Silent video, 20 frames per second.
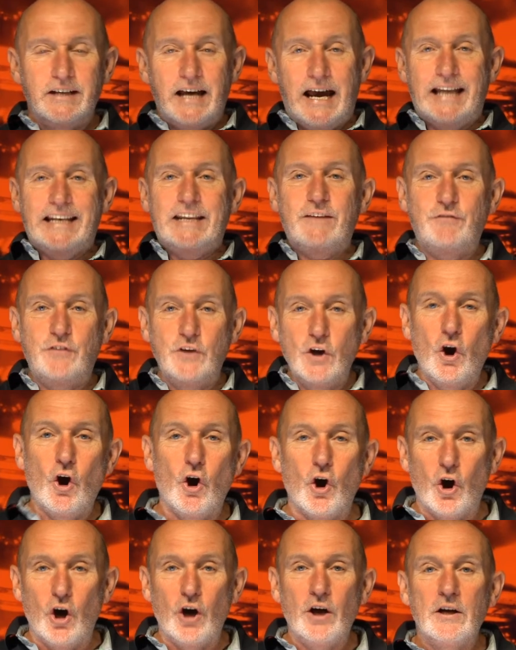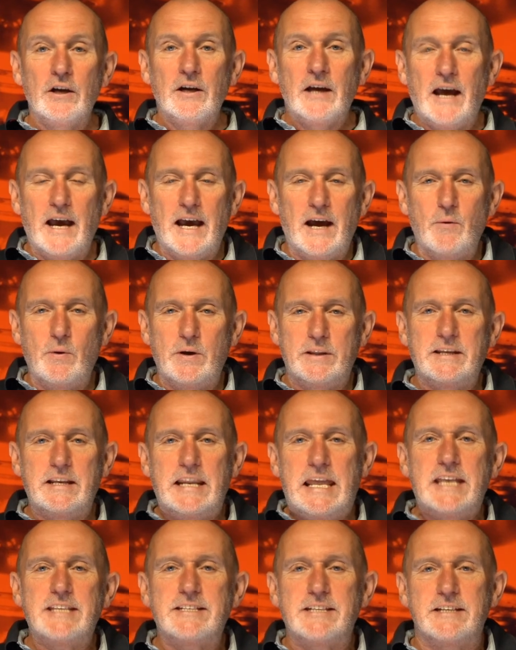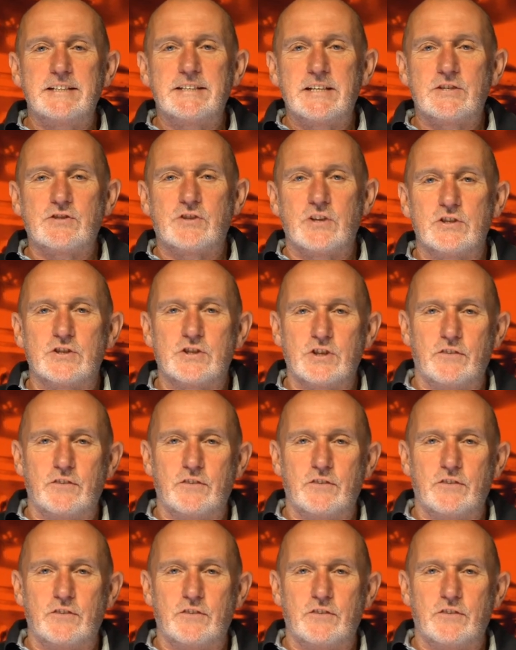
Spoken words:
And if you're within hitting distance